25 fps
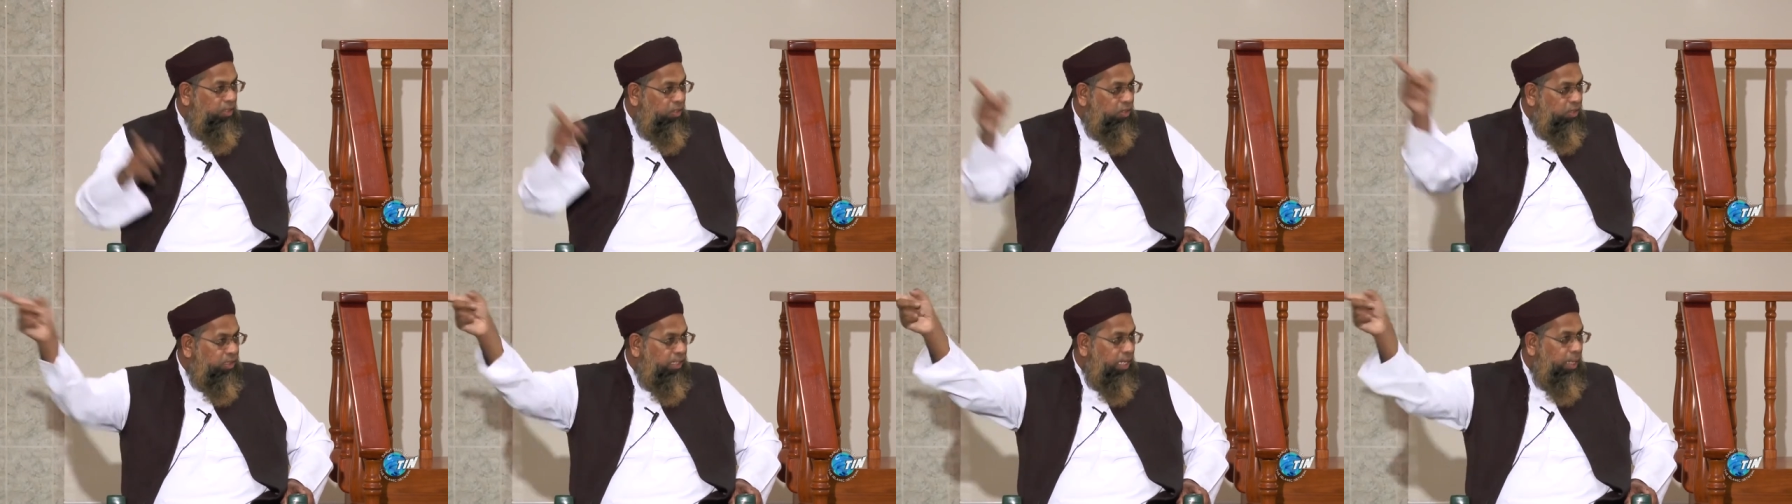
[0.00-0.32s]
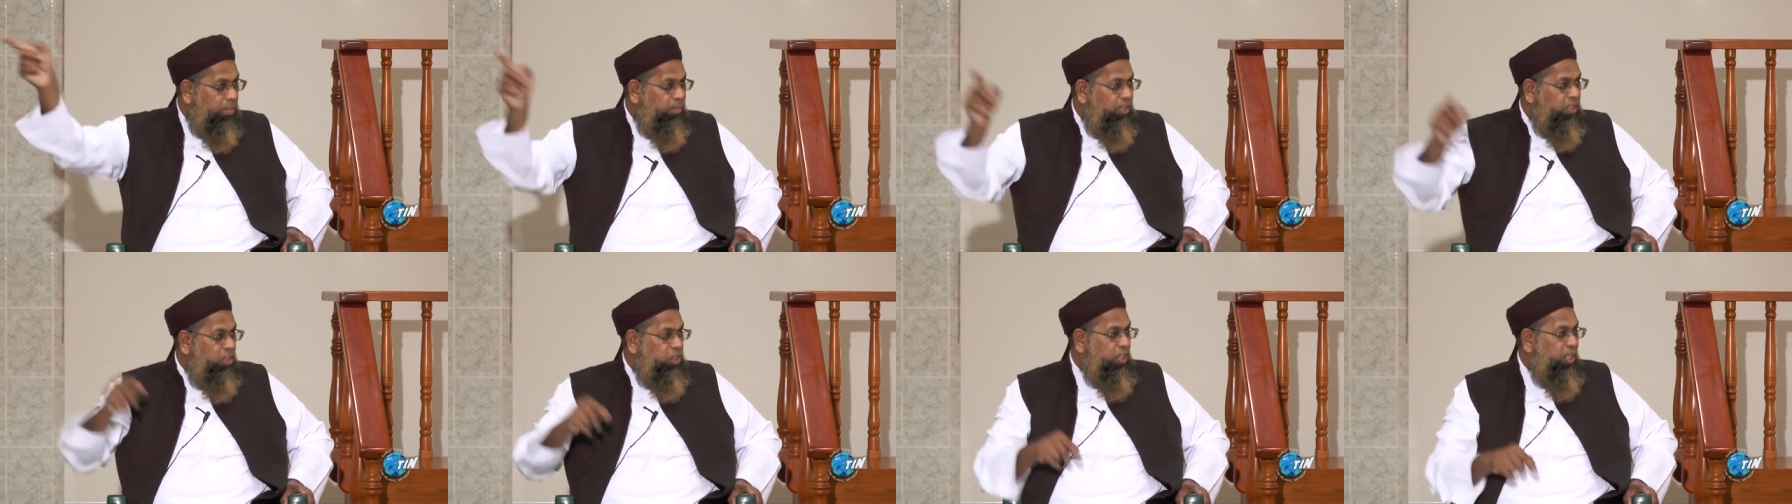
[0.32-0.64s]
your
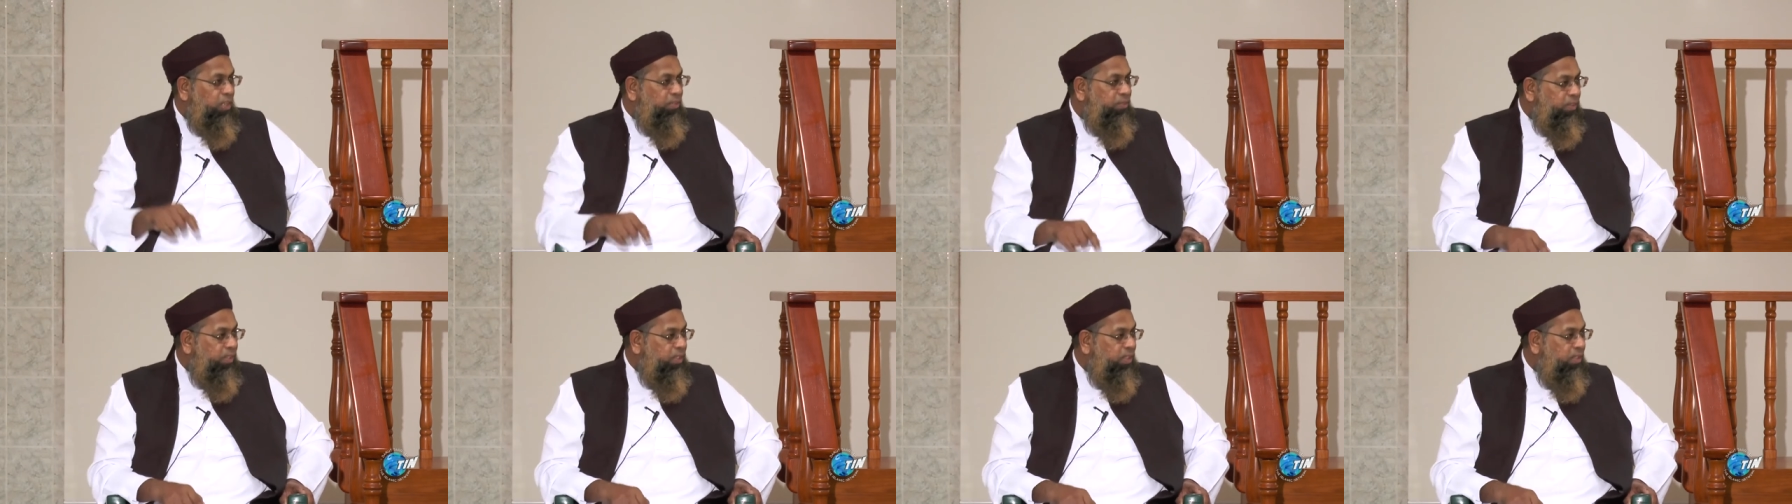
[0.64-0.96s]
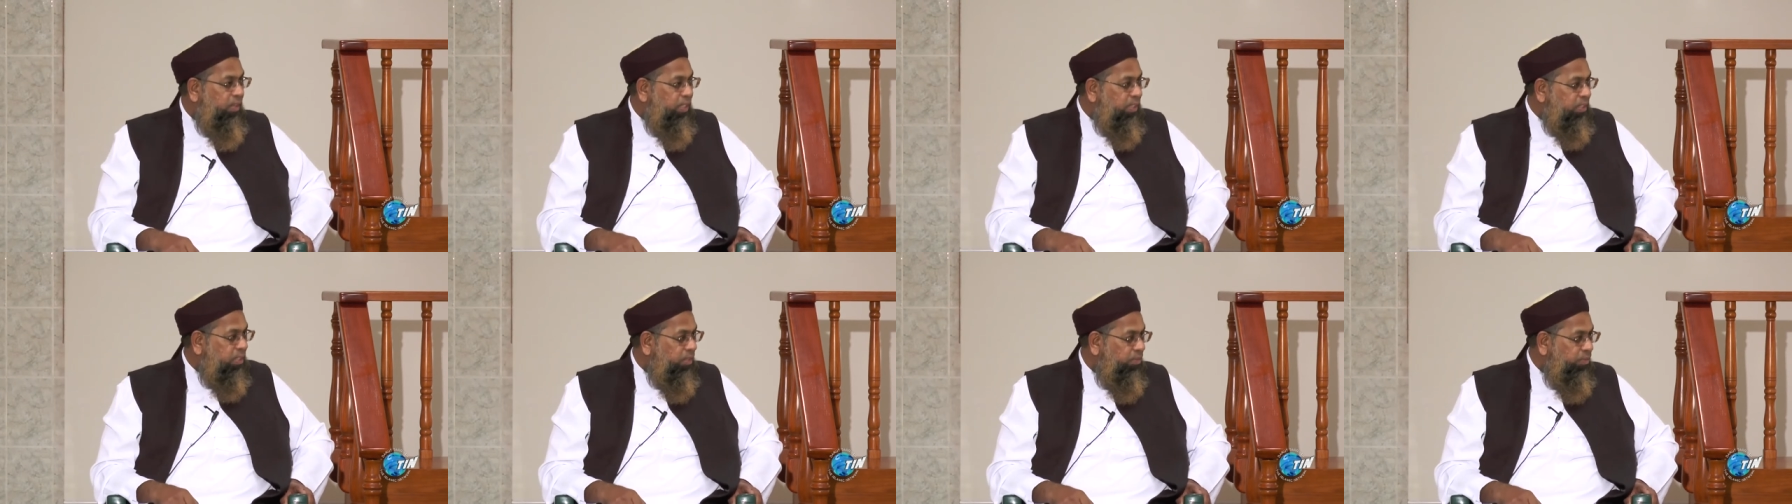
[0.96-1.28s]
time in jail for the
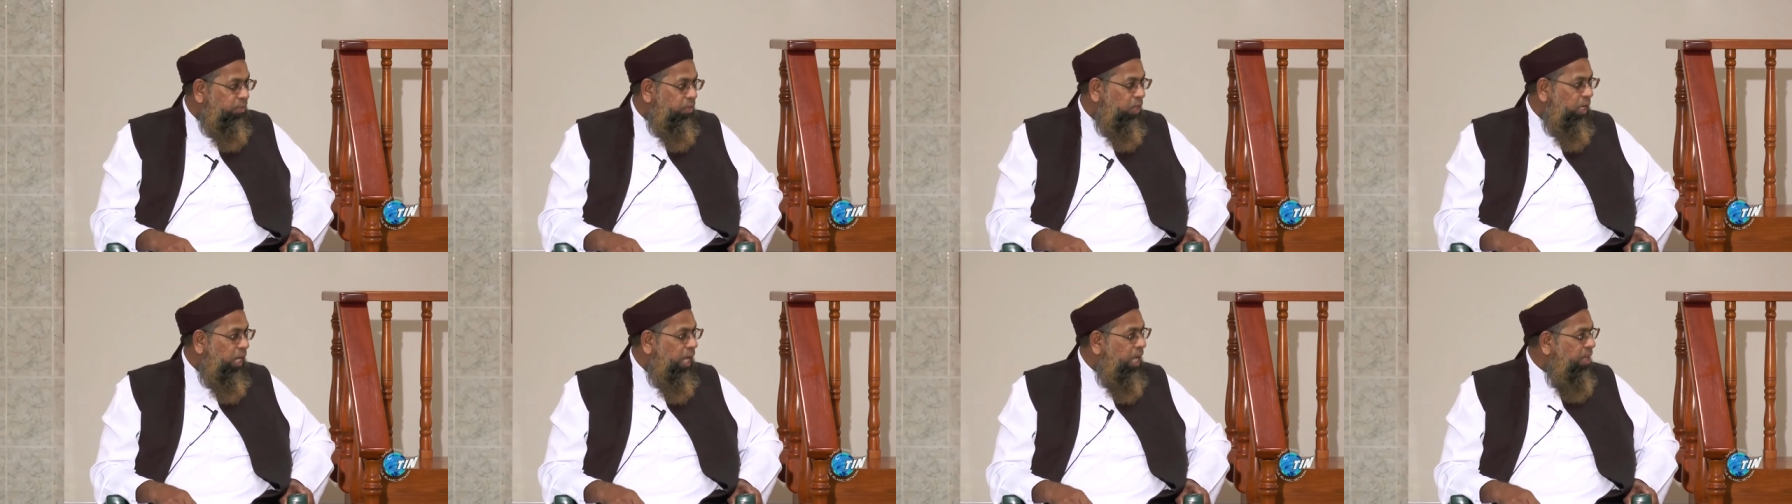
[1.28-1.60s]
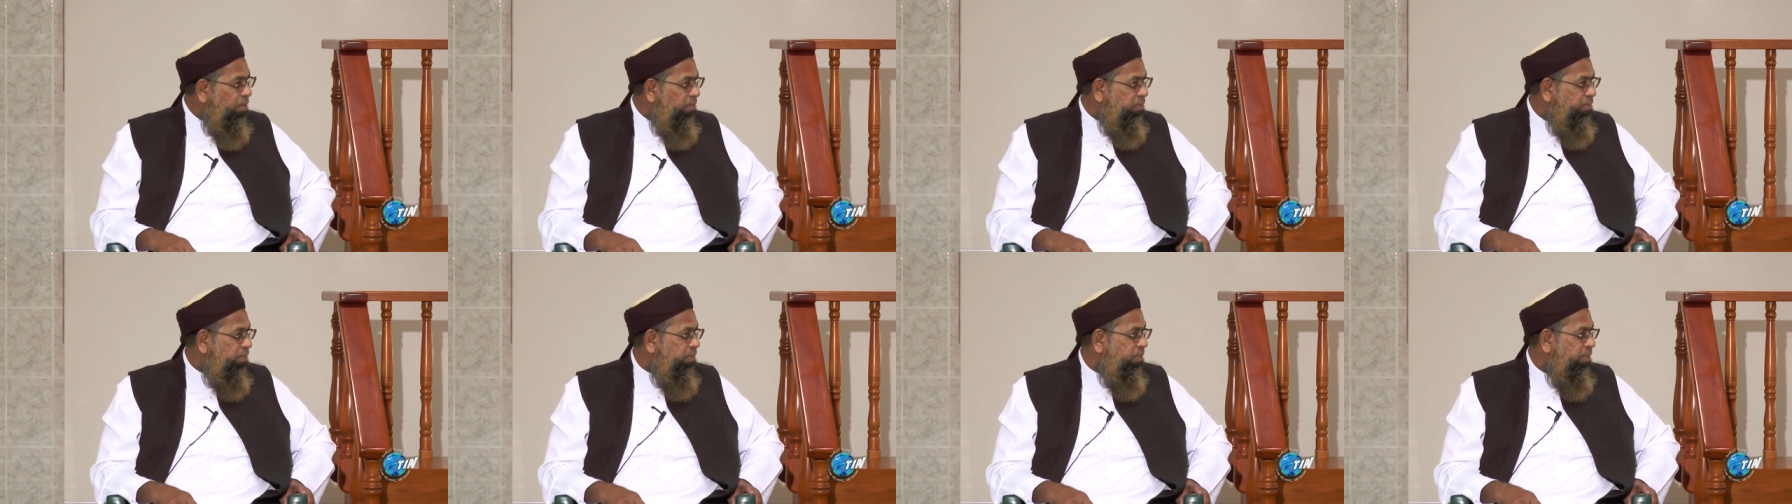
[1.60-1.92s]
rest of your life.